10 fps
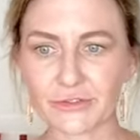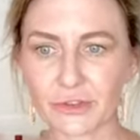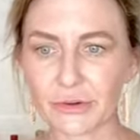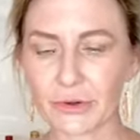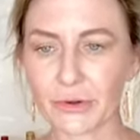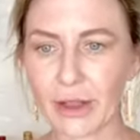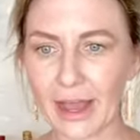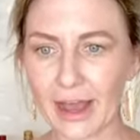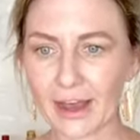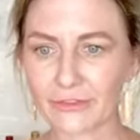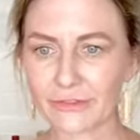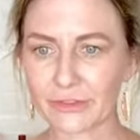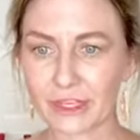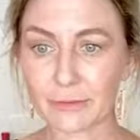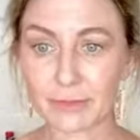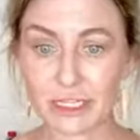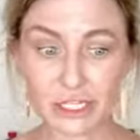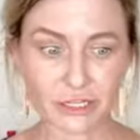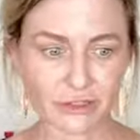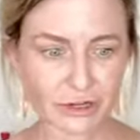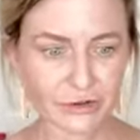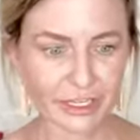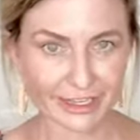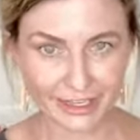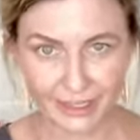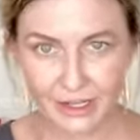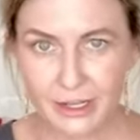you who have the Beachy Glow kit.